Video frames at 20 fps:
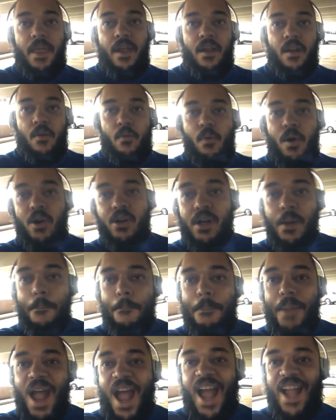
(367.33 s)
Welcome
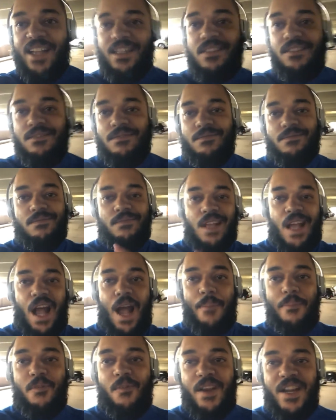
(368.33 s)
back,
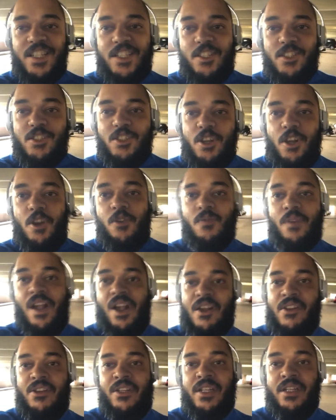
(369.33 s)
Operation
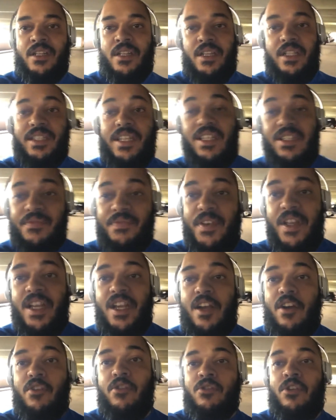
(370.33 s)
Turnaround. This
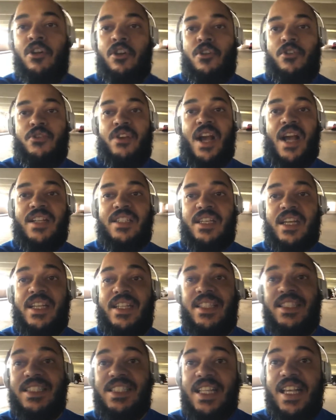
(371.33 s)
video, you guys are gonna
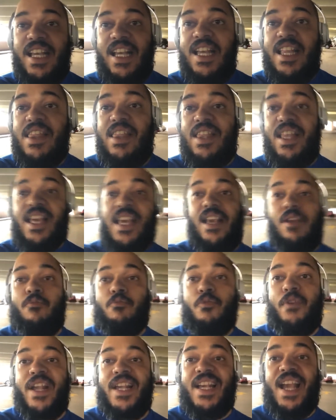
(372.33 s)
see the
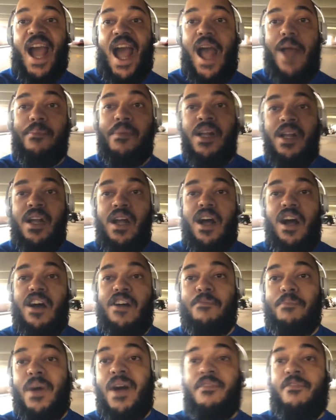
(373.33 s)
recap of
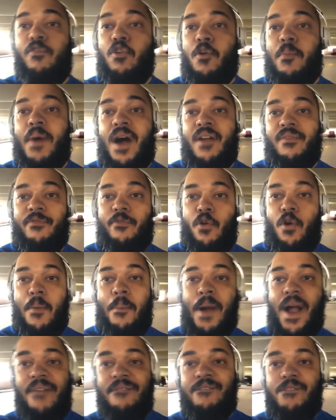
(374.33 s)
my 4x4
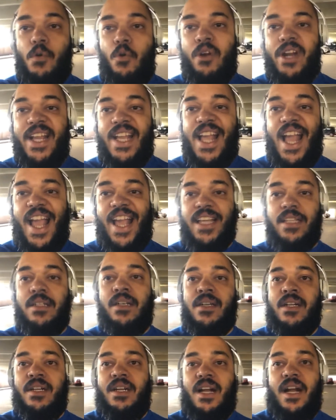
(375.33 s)
by 48,
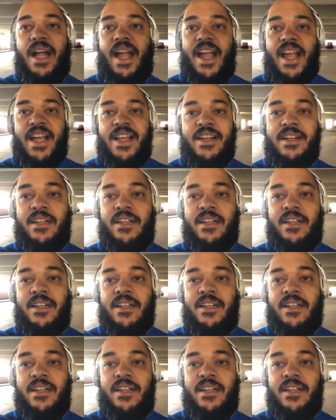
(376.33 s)
and